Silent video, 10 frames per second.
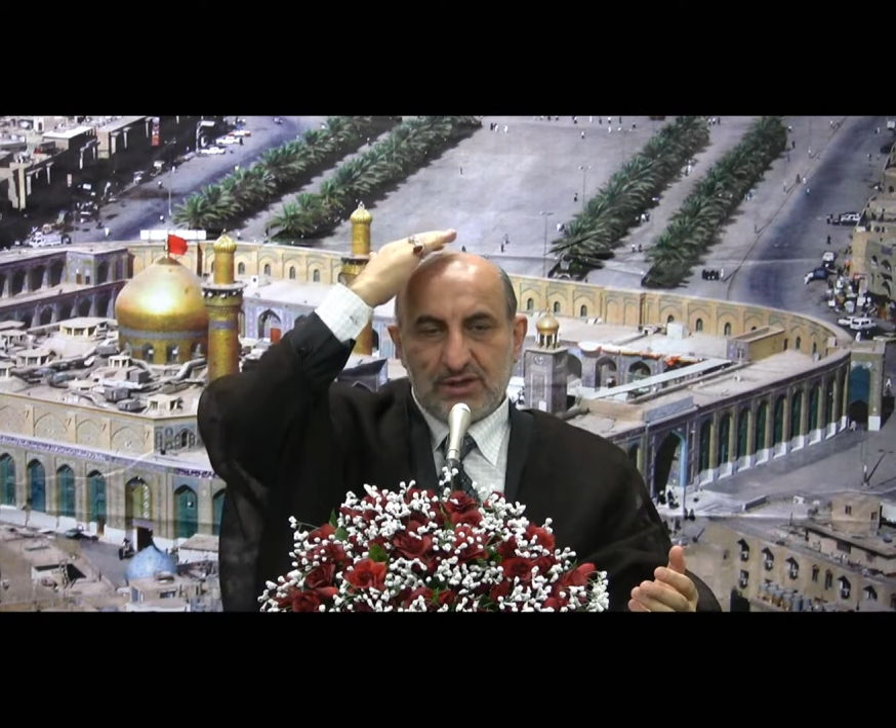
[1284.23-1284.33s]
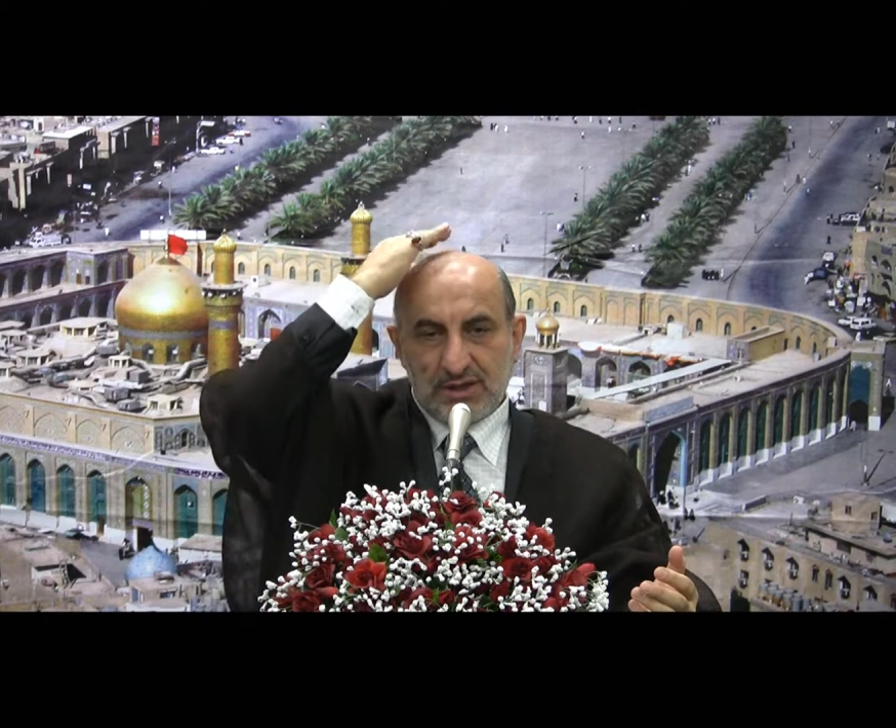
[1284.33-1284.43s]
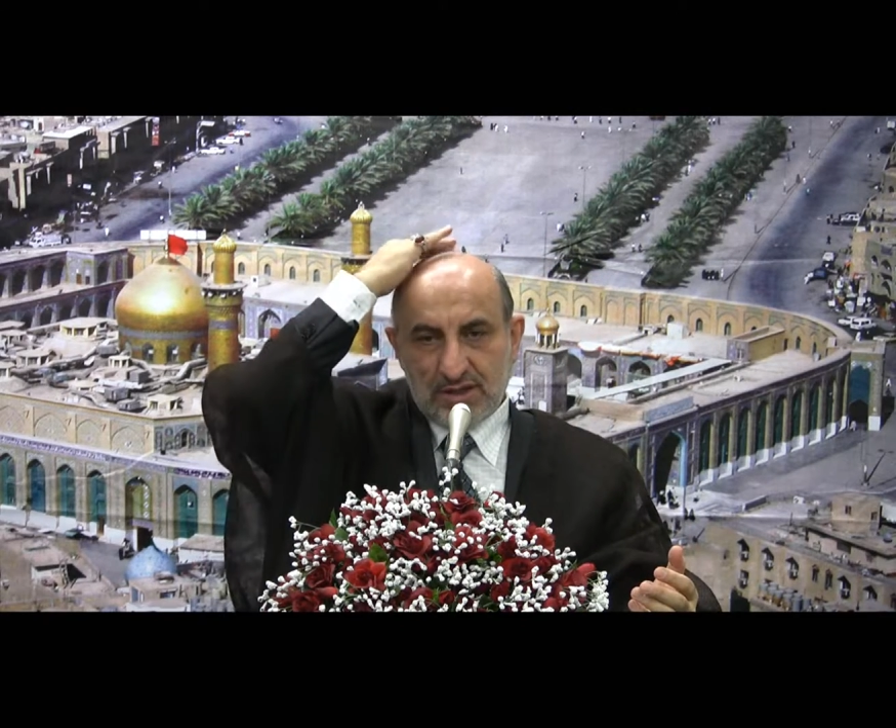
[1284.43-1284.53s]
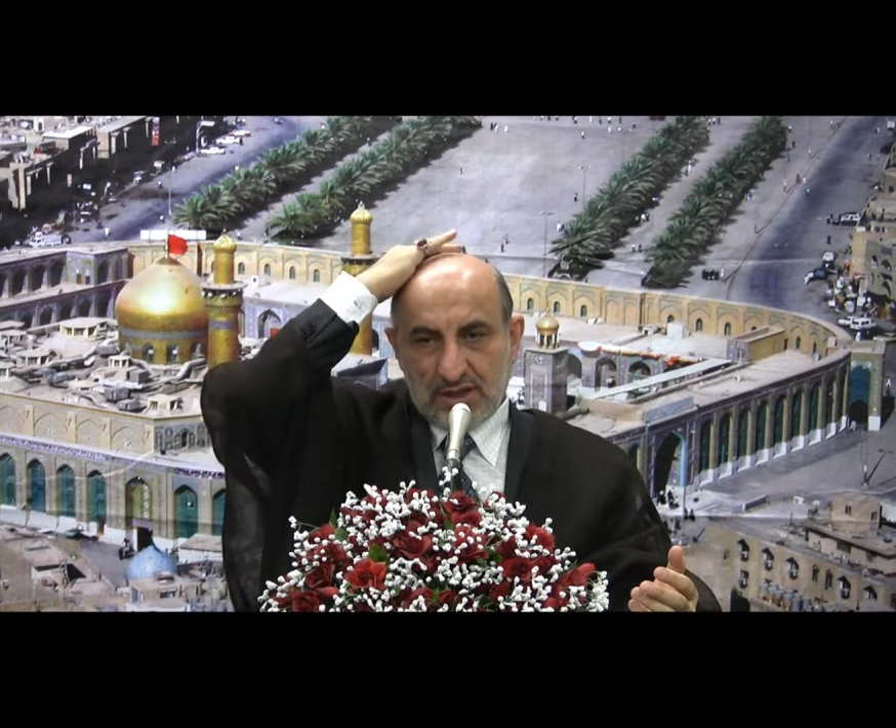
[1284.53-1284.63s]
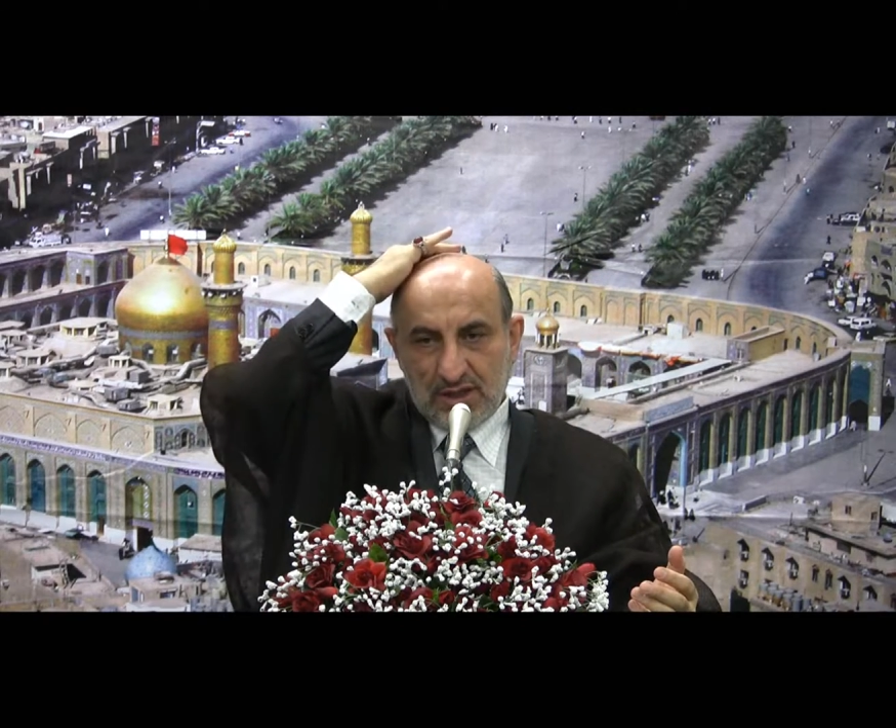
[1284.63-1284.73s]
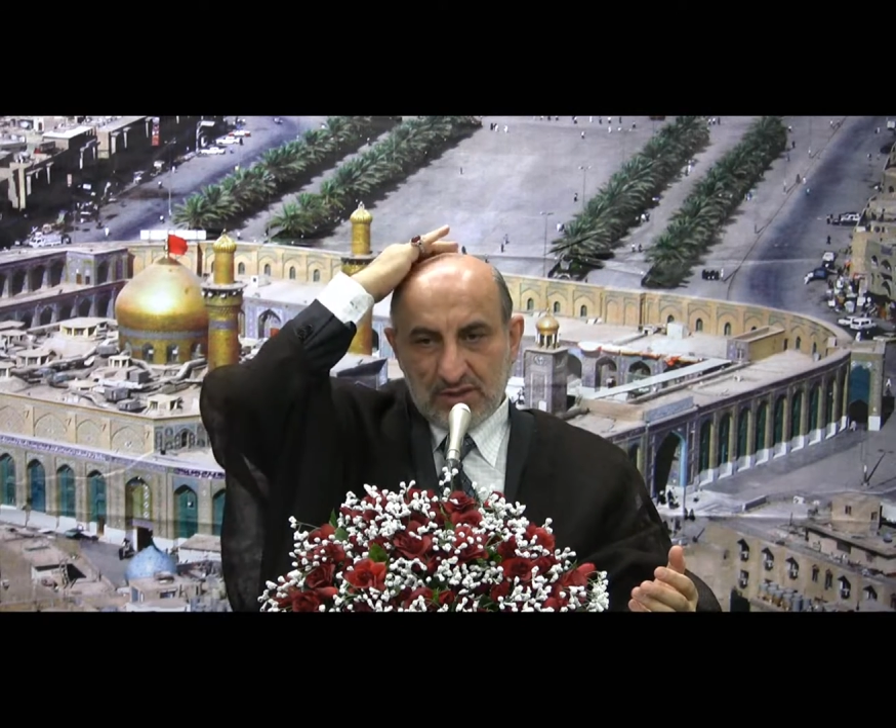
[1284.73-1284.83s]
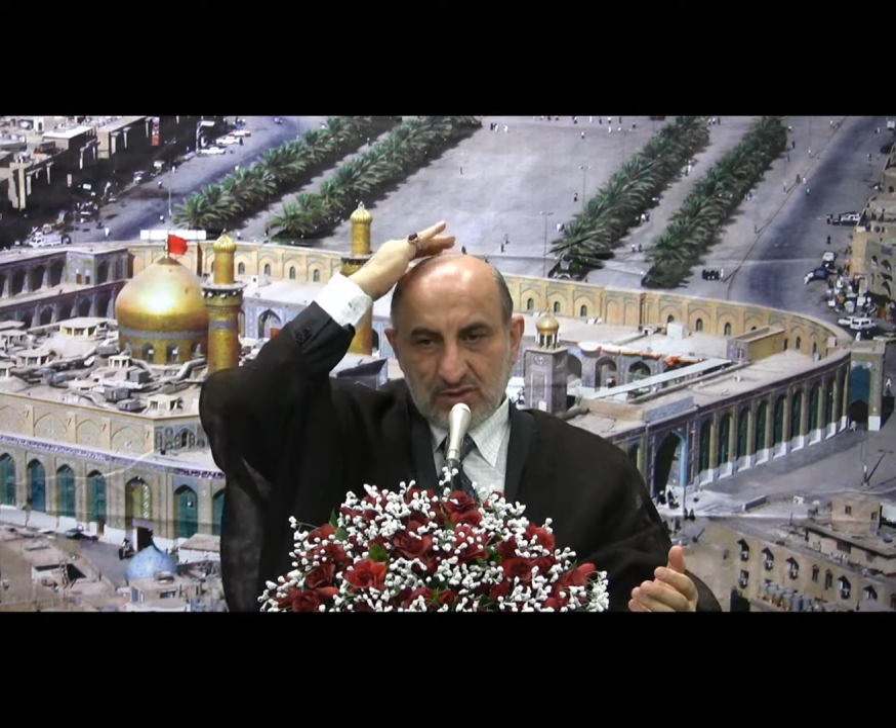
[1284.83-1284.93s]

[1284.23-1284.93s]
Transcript: the skin,